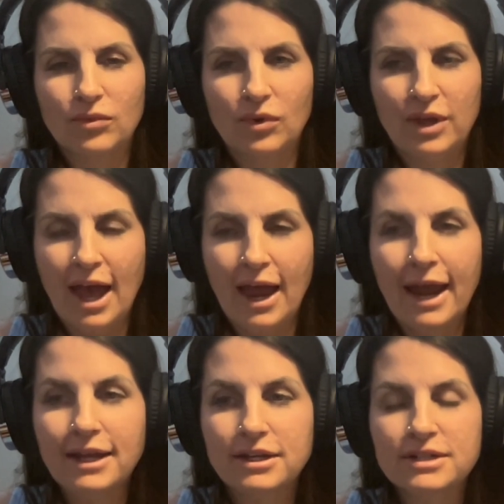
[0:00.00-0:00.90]
Yeah.
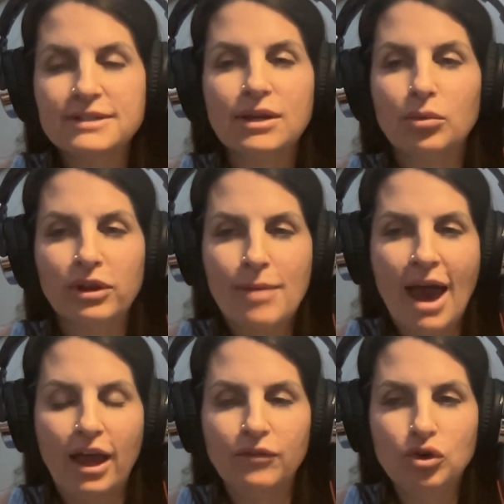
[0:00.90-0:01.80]
And does it really
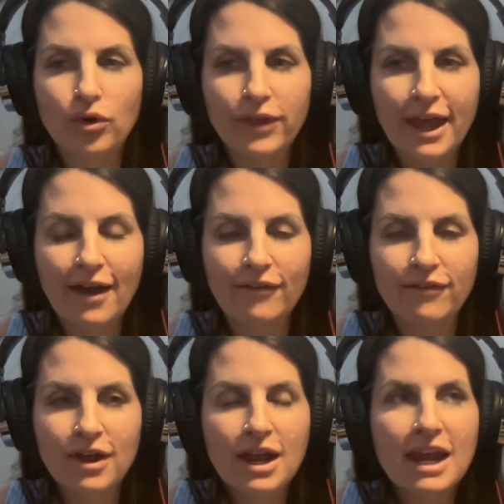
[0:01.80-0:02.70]
matter? If
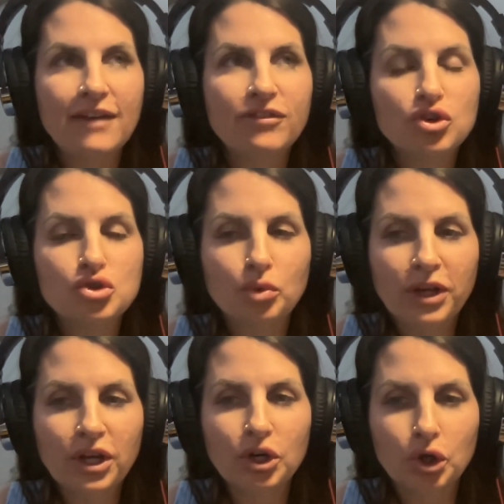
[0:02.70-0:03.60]
you're
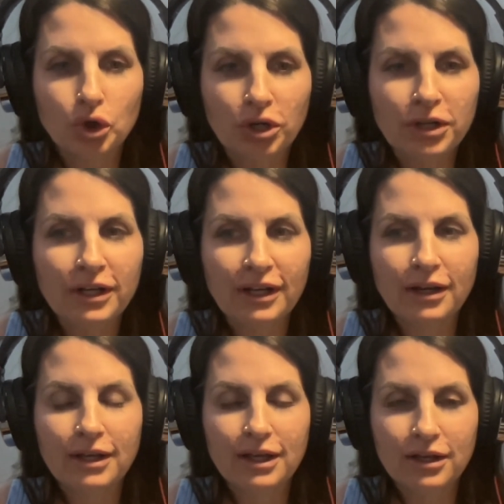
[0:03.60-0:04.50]
doing a good
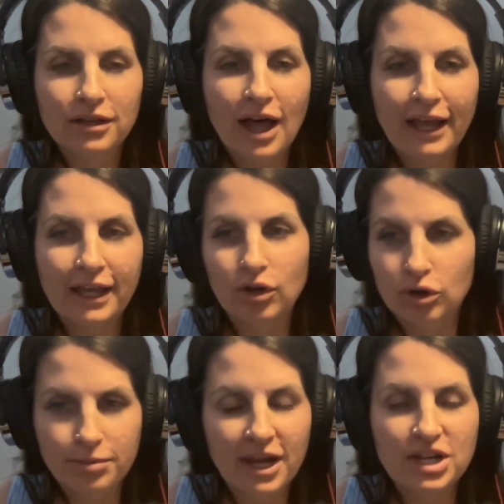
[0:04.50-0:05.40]
client or
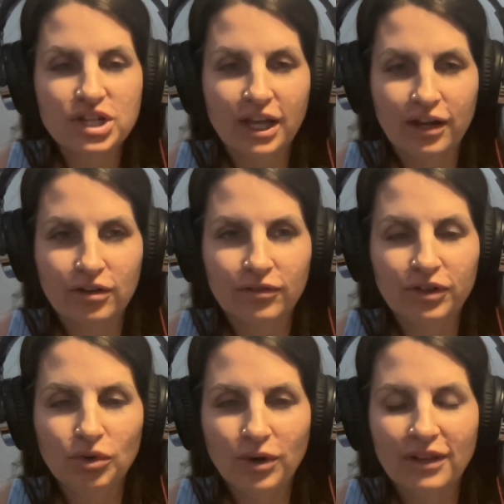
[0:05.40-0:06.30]
patient
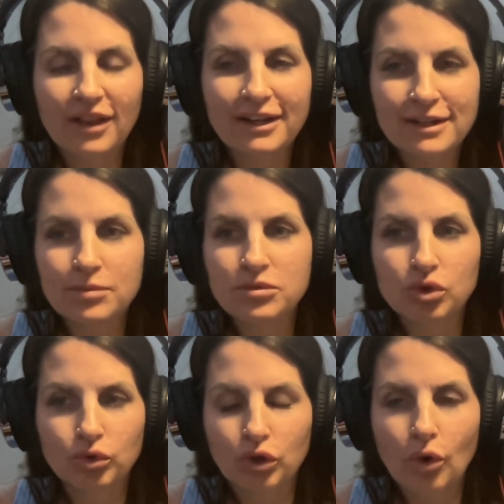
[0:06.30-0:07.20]
interview, a lot of times
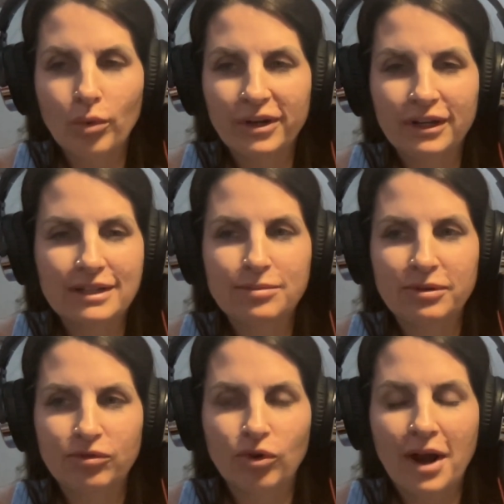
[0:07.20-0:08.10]
you'll know what it is
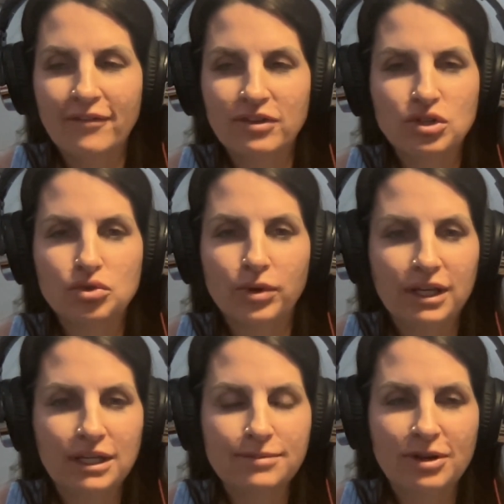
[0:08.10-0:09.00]
before having to do
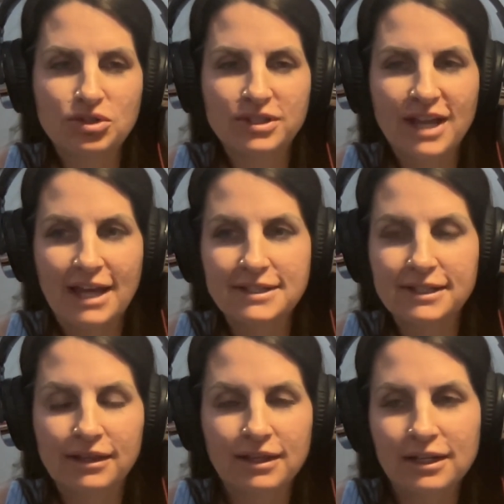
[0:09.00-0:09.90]
any special tests.
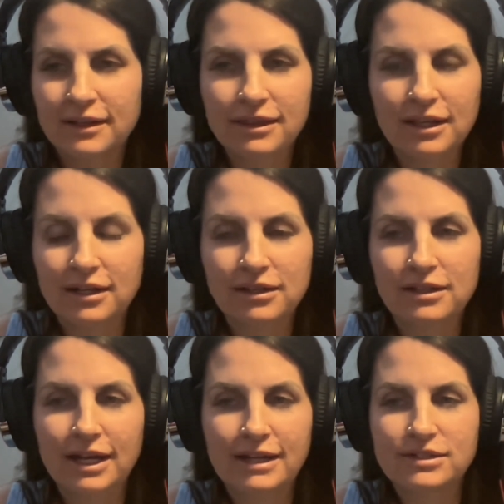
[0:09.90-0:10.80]
And then at the end of the
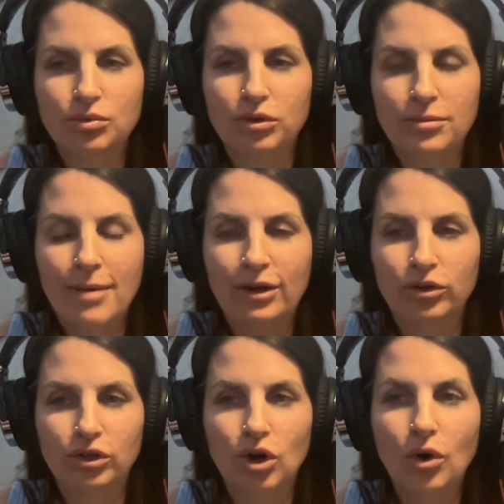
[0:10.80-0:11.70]
day, it doesn't really matter.
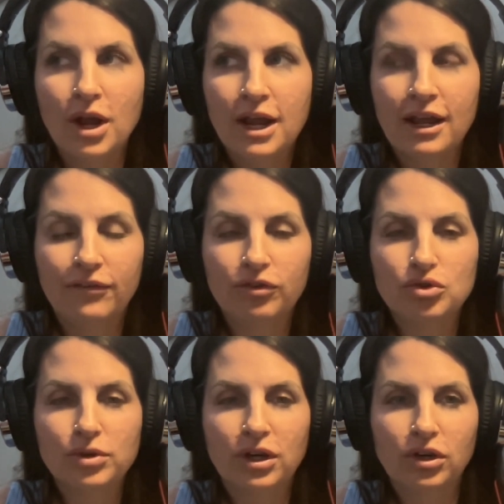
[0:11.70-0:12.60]
If you're
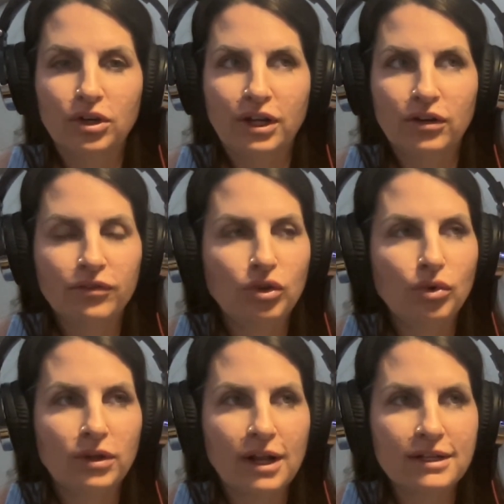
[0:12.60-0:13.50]
doing a good interview,
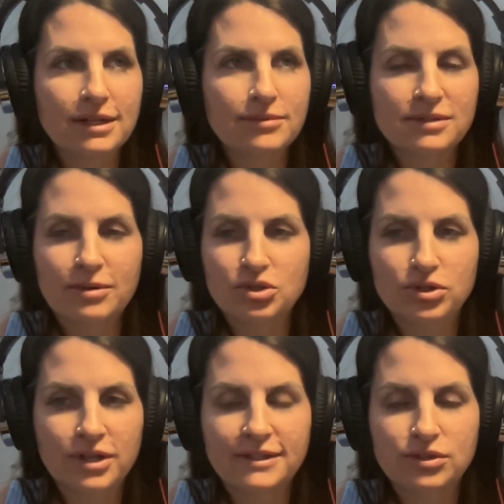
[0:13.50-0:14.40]
a lot of times the special
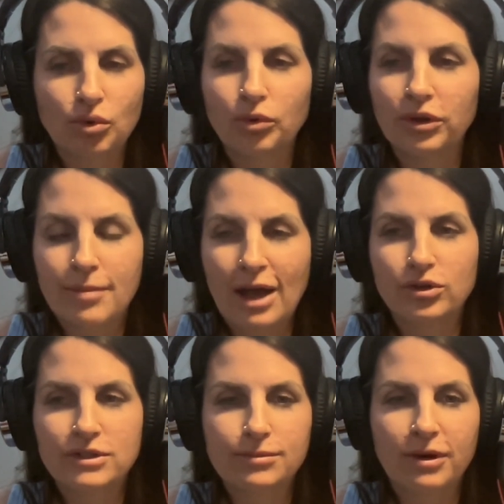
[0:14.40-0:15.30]
tests don't really matter
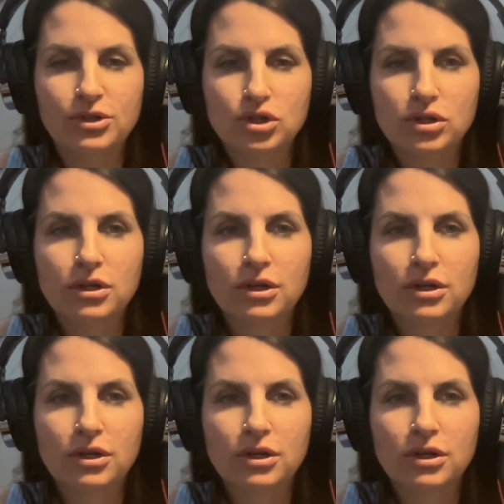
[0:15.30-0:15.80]
as much.